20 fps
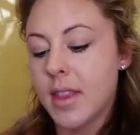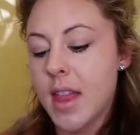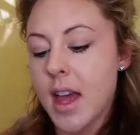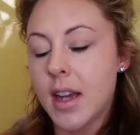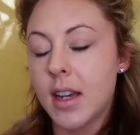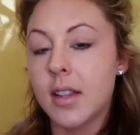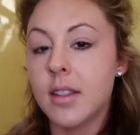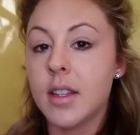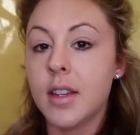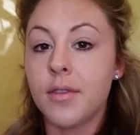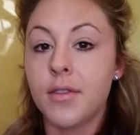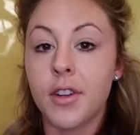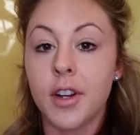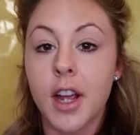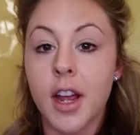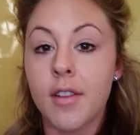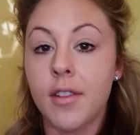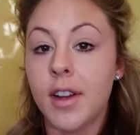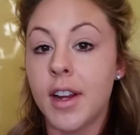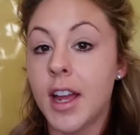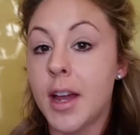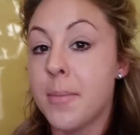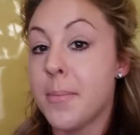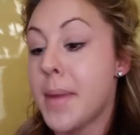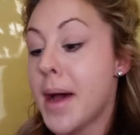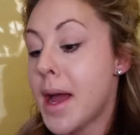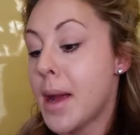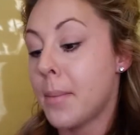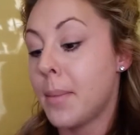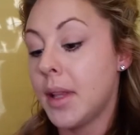That is it for covering up
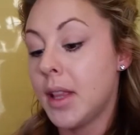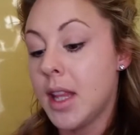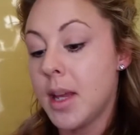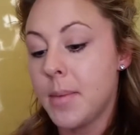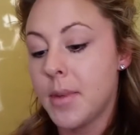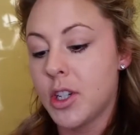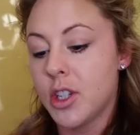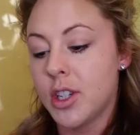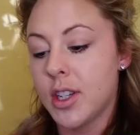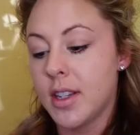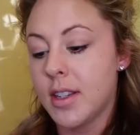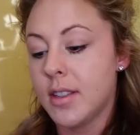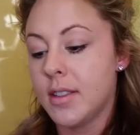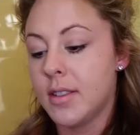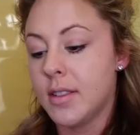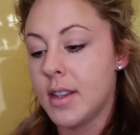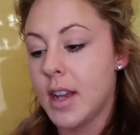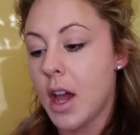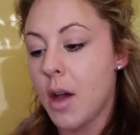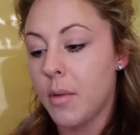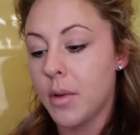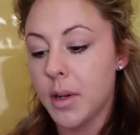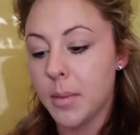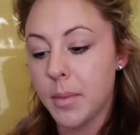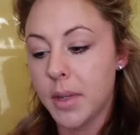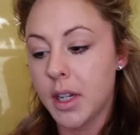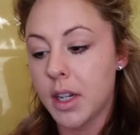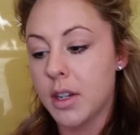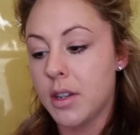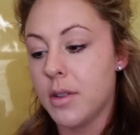my blemishes. blemishes. Now what I'm
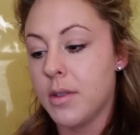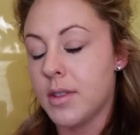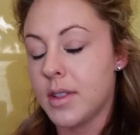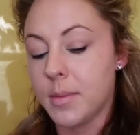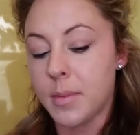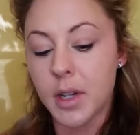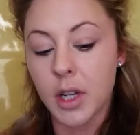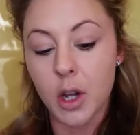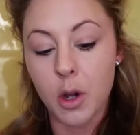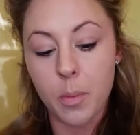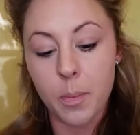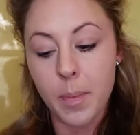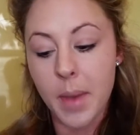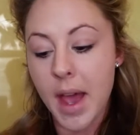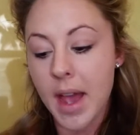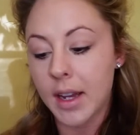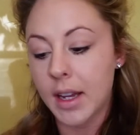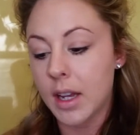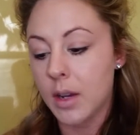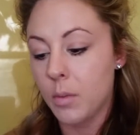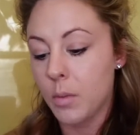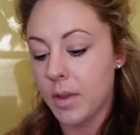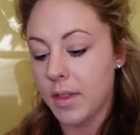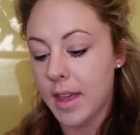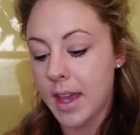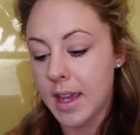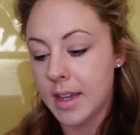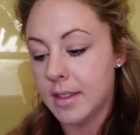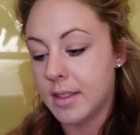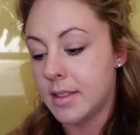going to do is I'm going to go back in
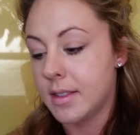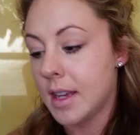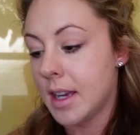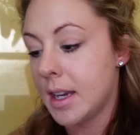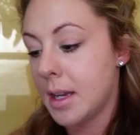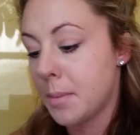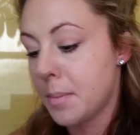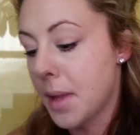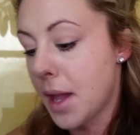with a setting